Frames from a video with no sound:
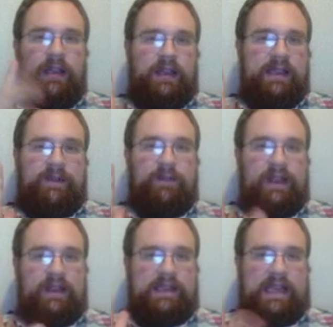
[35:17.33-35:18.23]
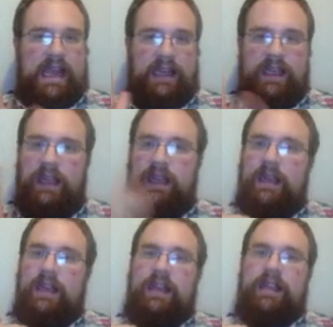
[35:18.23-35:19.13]
his 5th attack,
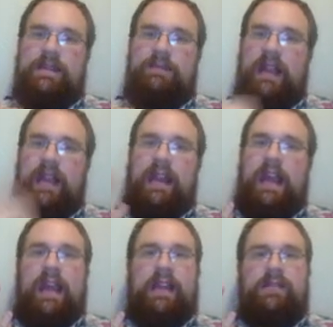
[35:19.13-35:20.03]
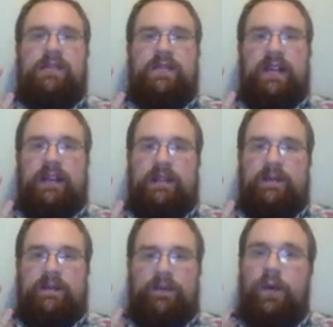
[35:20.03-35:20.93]
is made at strength
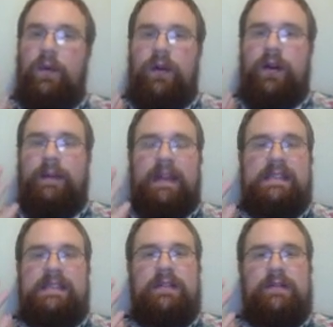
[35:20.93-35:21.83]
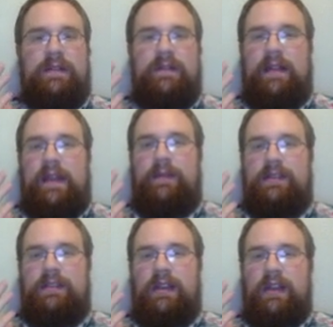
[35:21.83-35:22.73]
4, minus 2, 2 damage.